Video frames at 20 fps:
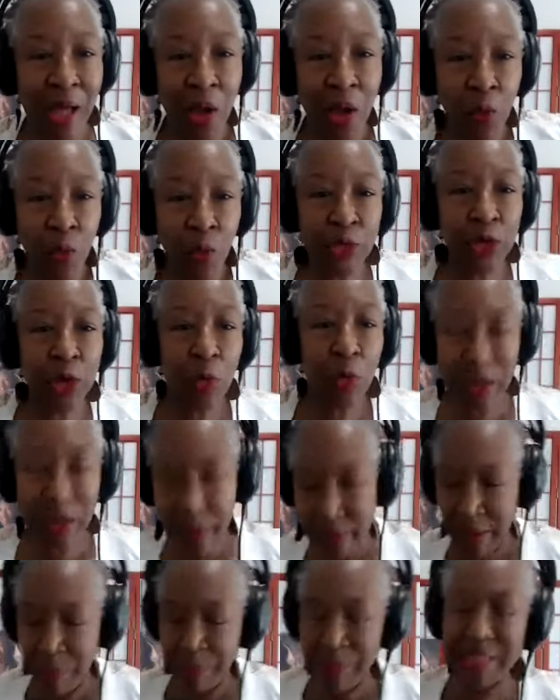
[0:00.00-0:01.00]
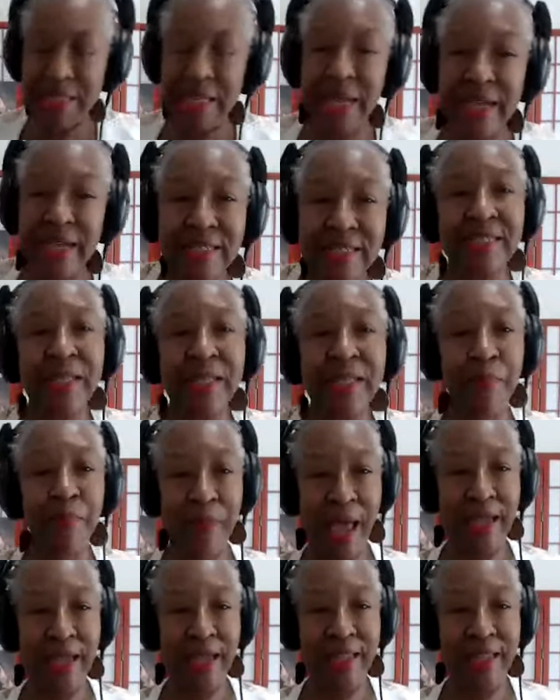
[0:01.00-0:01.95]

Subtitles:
Well, you know what? Let me take a step back.